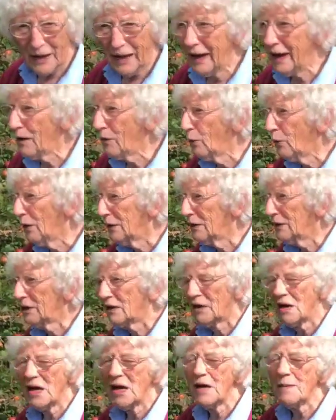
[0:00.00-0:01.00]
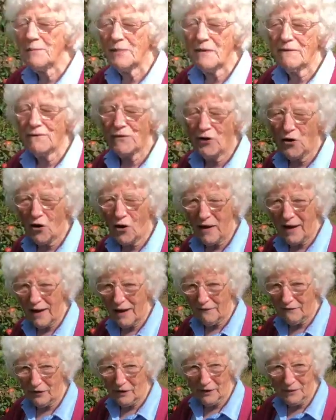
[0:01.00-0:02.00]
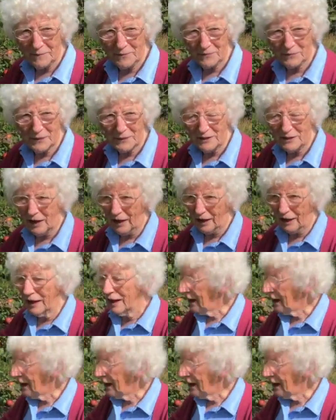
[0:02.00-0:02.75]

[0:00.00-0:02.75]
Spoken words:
It will keep forever, nearly.